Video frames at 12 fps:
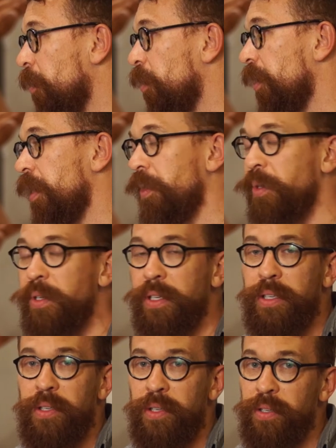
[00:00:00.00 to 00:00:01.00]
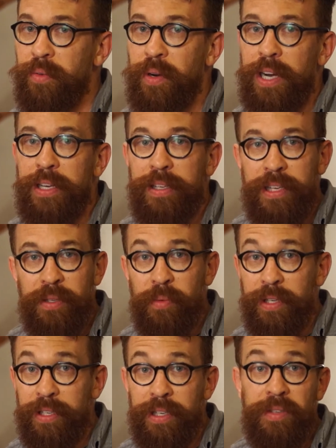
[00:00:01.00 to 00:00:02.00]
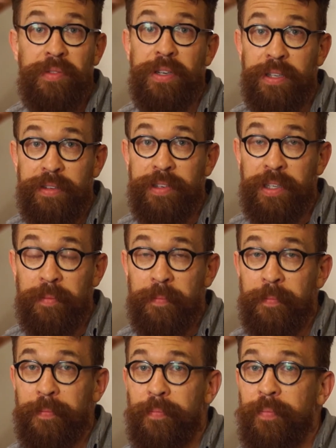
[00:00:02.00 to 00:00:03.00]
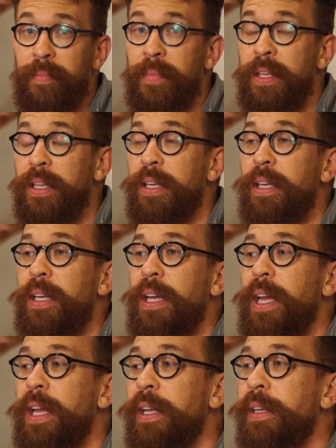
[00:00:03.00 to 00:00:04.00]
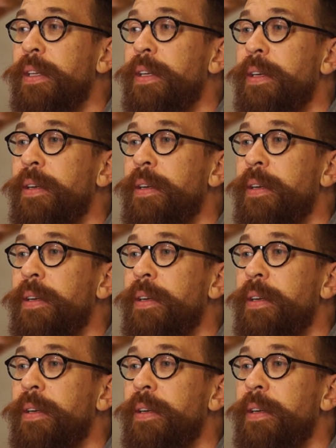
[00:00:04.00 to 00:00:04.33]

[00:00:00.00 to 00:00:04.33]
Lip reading: position it just right. That's what he does for a living. And